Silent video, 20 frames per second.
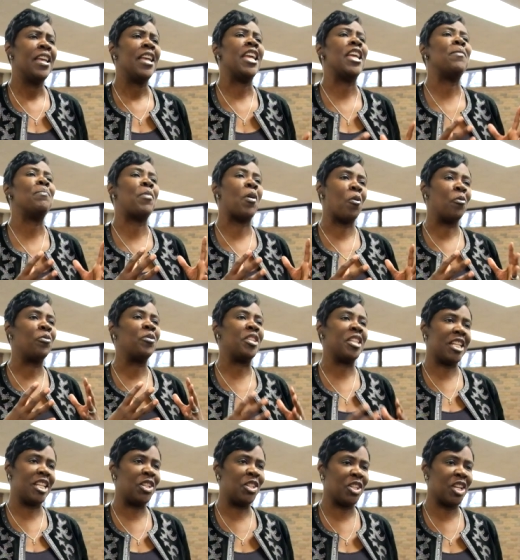in both
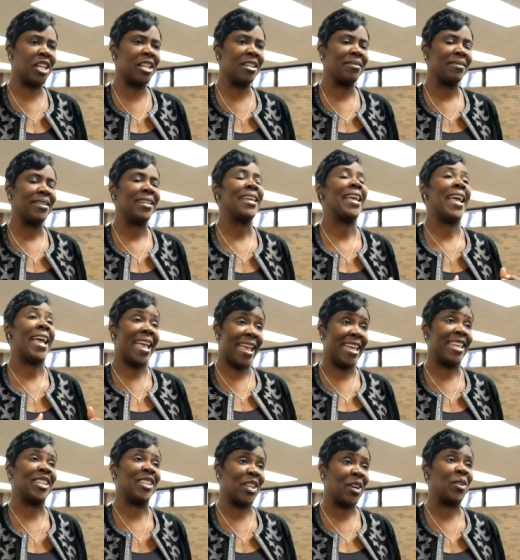teaching
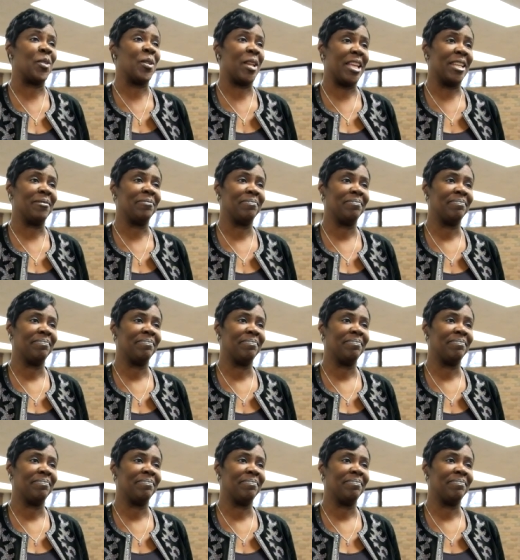and learning.